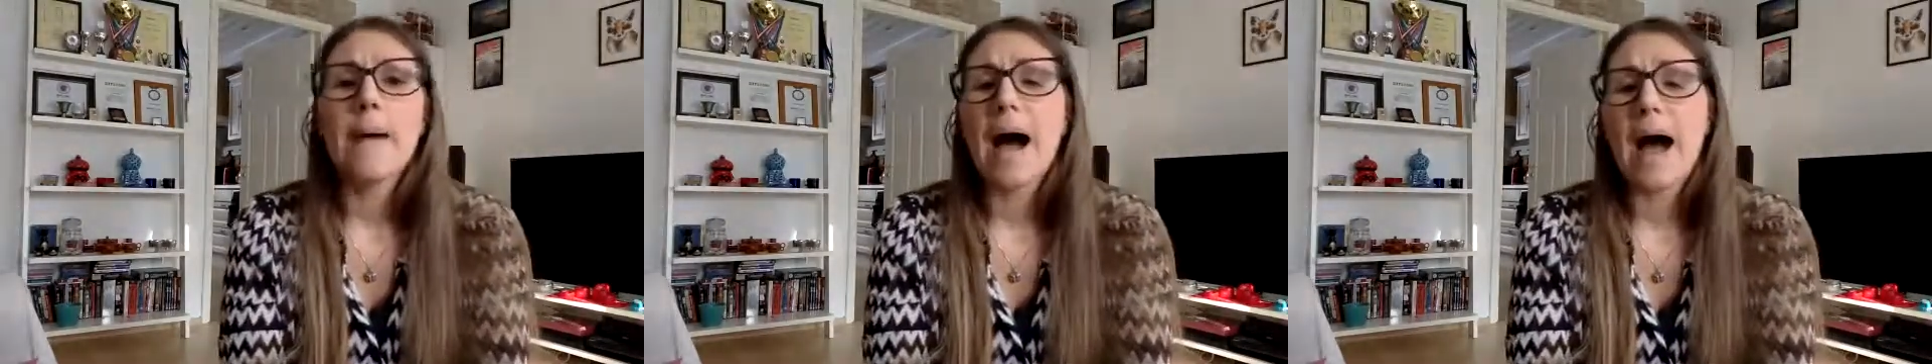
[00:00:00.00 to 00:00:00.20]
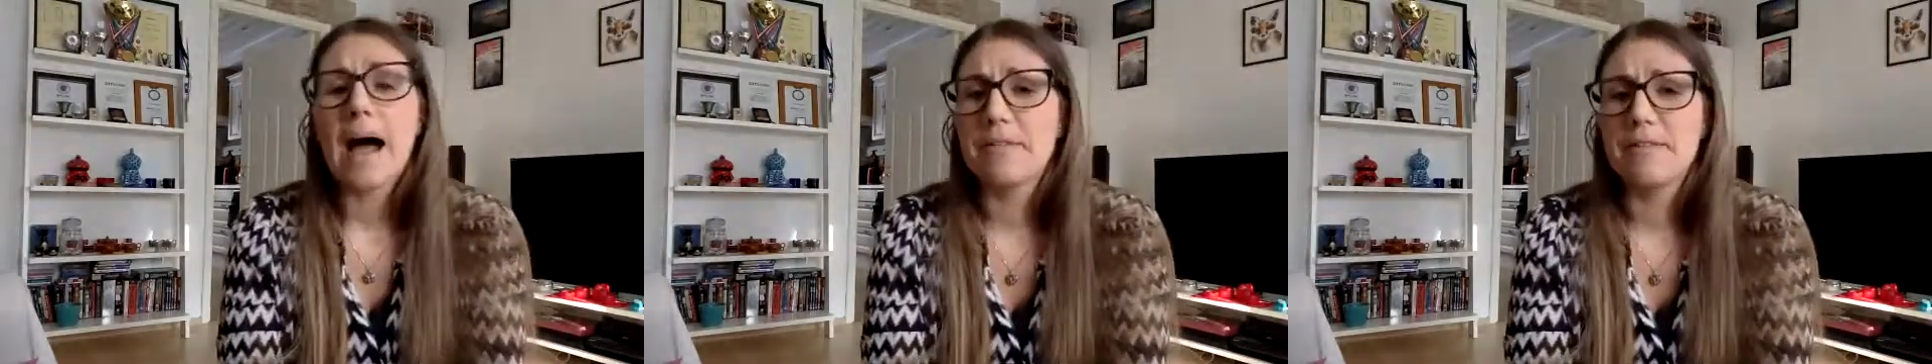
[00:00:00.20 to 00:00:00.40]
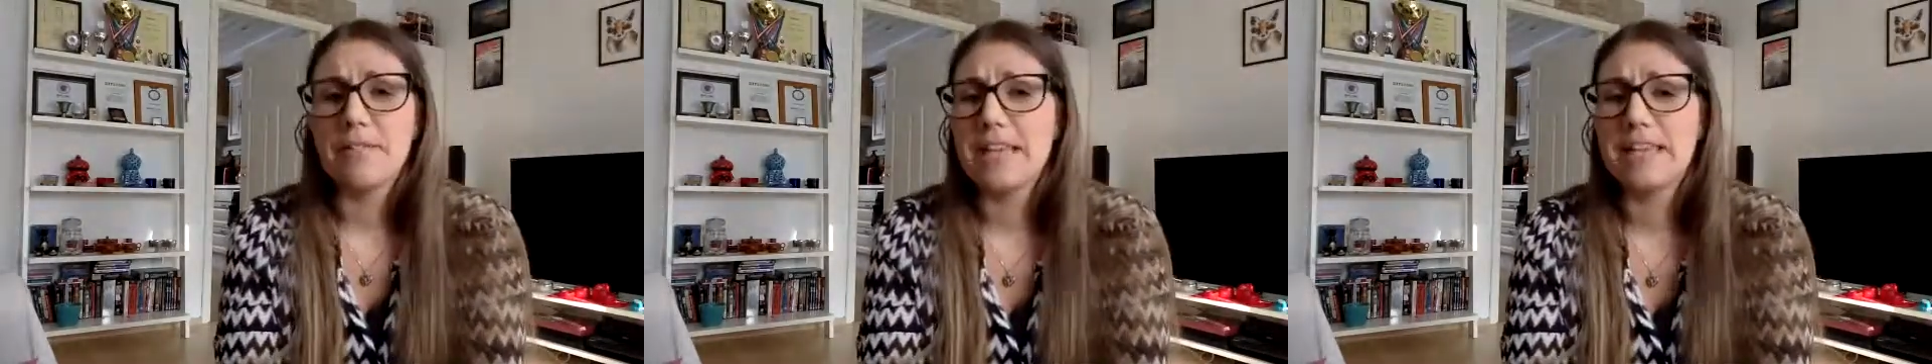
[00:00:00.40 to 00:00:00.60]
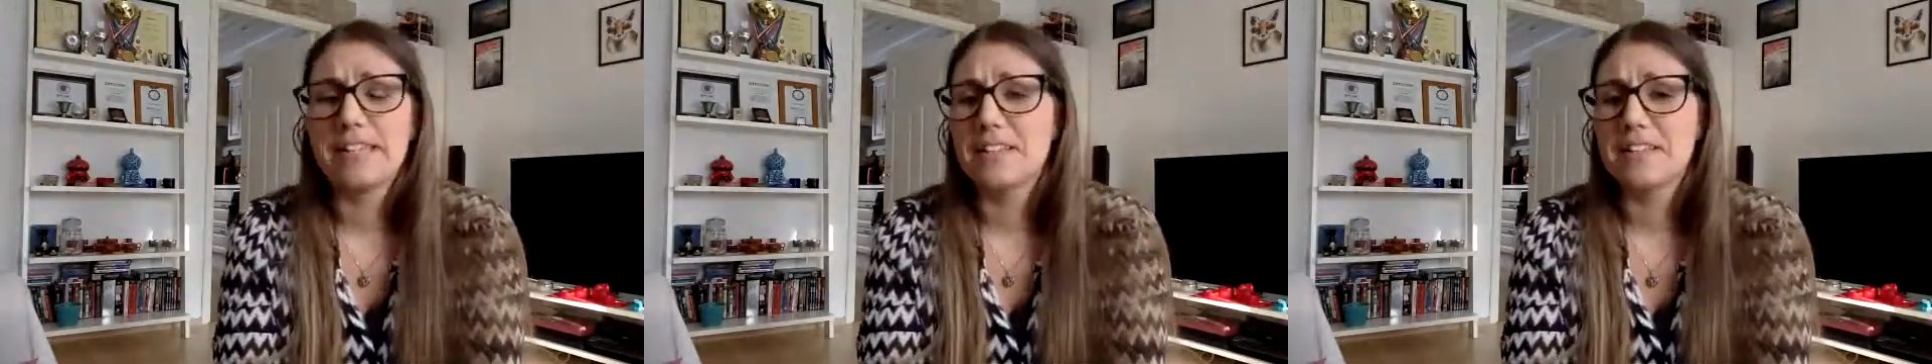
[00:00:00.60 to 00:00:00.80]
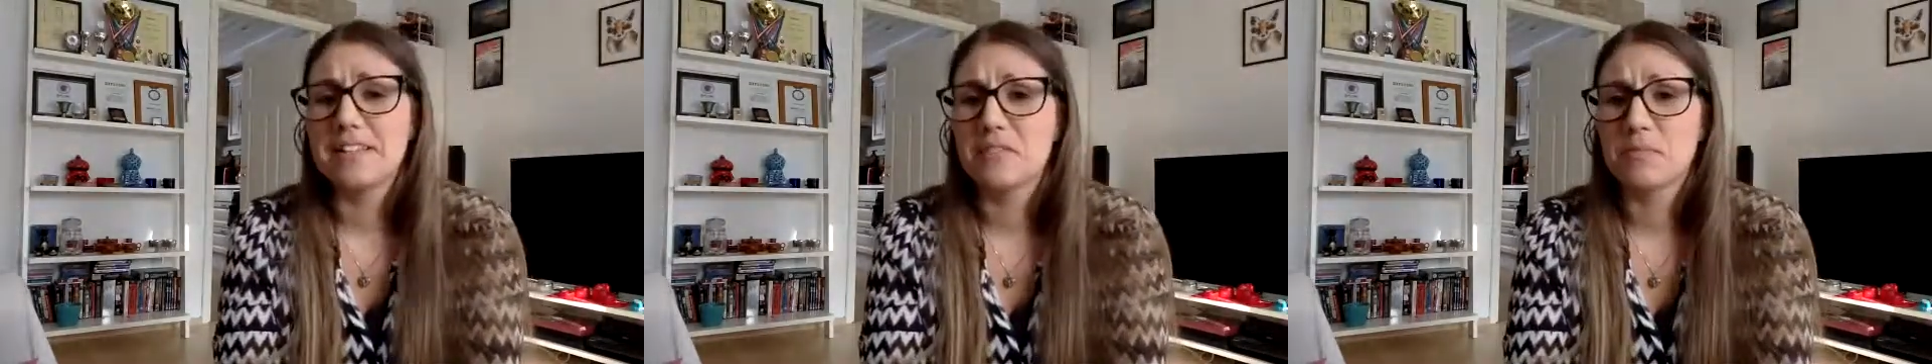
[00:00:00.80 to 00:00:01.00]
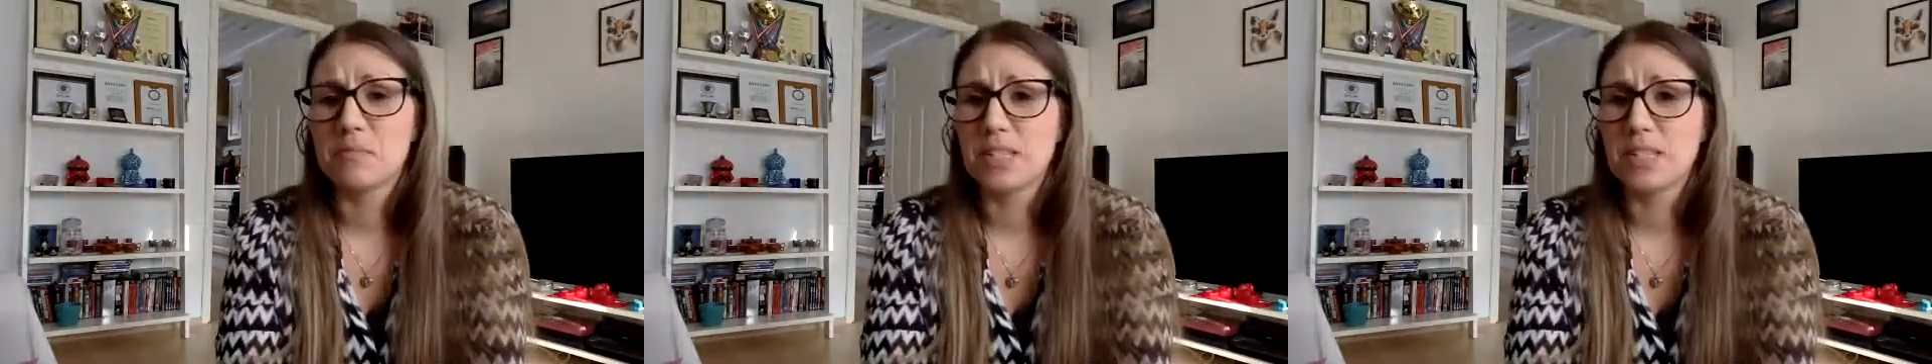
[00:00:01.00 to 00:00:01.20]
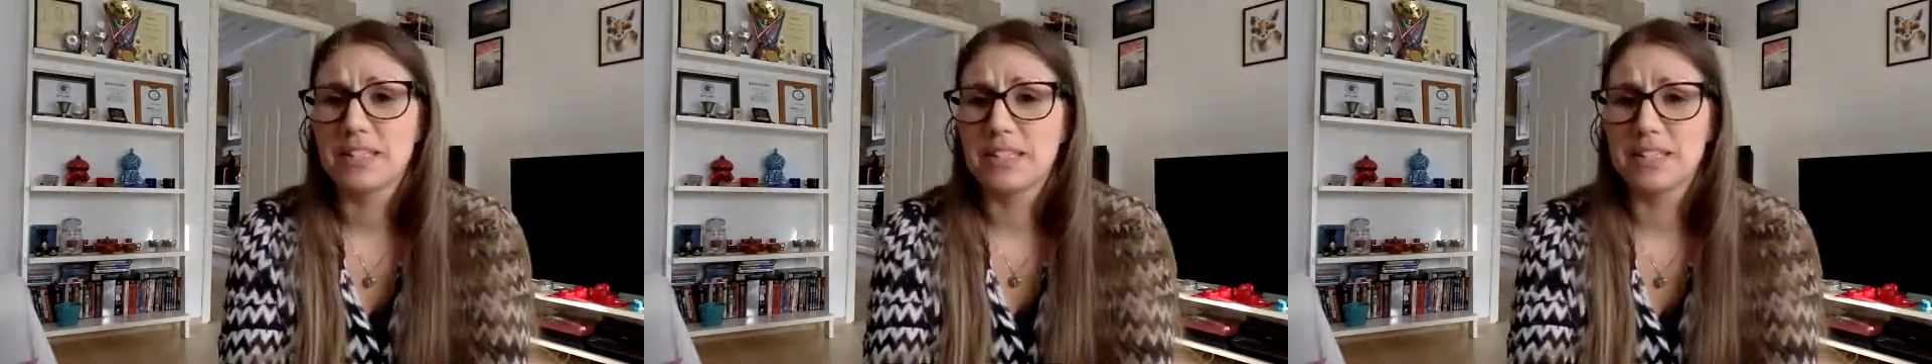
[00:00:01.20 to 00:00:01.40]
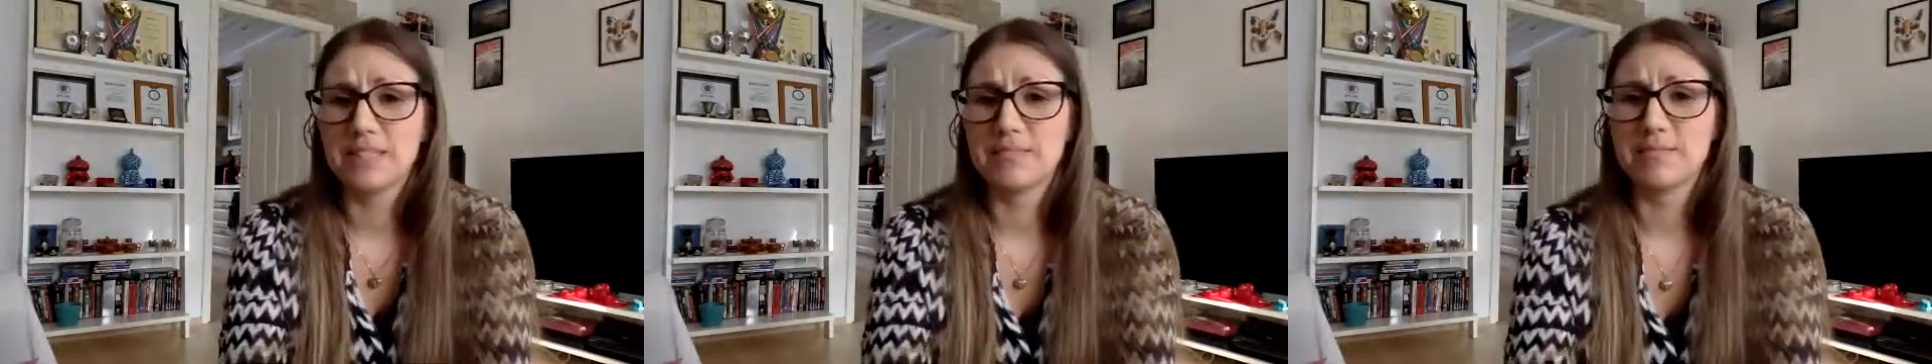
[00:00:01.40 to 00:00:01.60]
I think this is
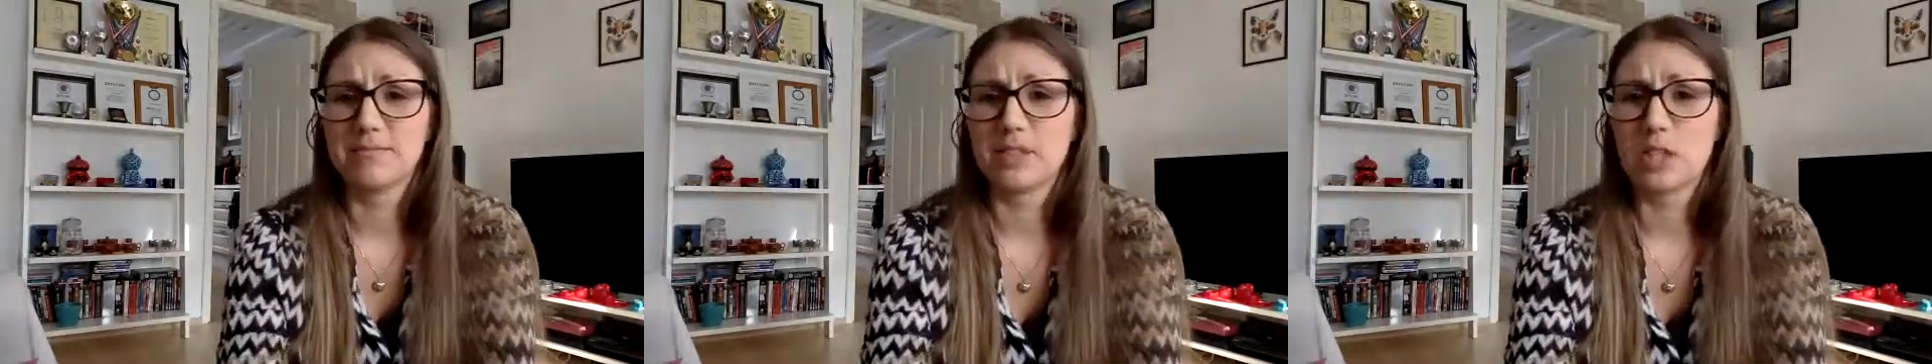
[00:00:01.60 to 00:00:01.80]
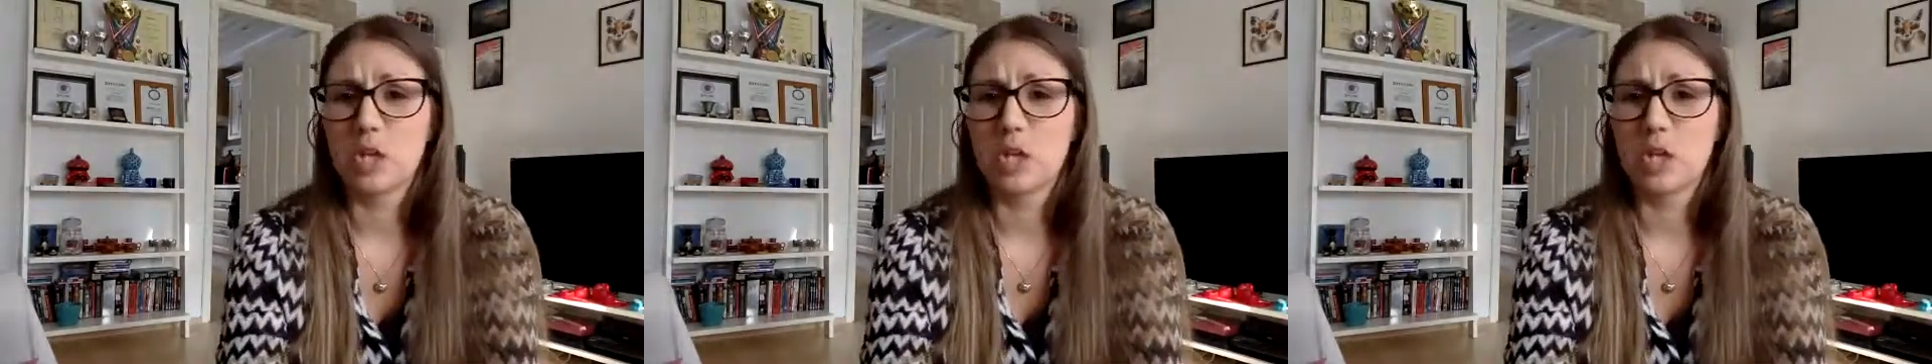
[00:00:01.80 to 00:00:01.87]
pretty